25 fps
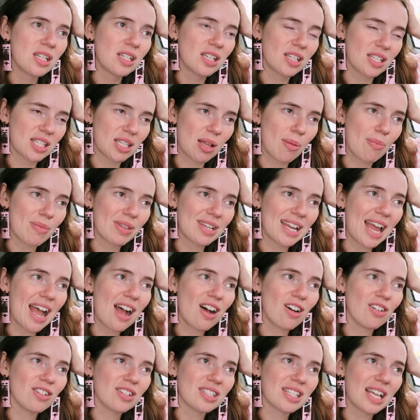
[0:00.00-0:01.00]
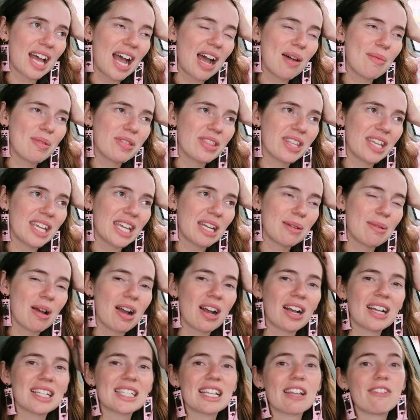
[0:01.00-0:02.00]
to something else that I've been thinking
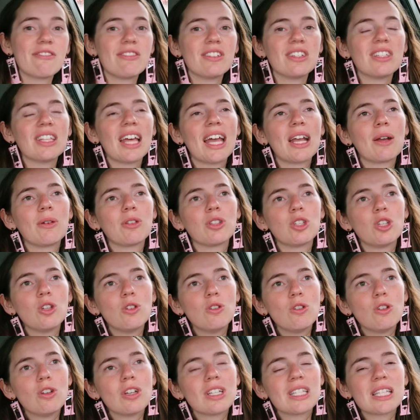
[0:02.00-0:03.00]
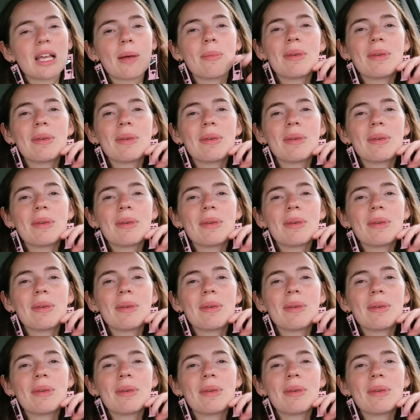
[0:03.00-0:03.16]
about, because I feel like with Goo Goo Goods,